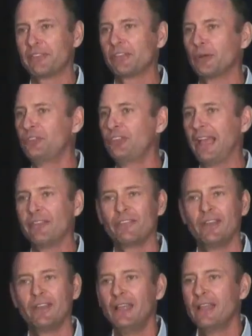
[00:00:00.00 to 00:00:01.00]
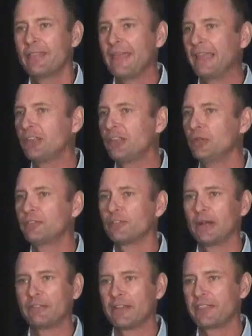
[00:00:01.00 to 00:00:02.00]
So Jeff, thank you for
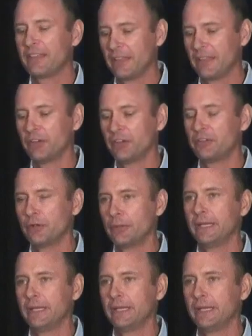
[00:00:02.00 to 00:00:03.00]
everything that you're doing.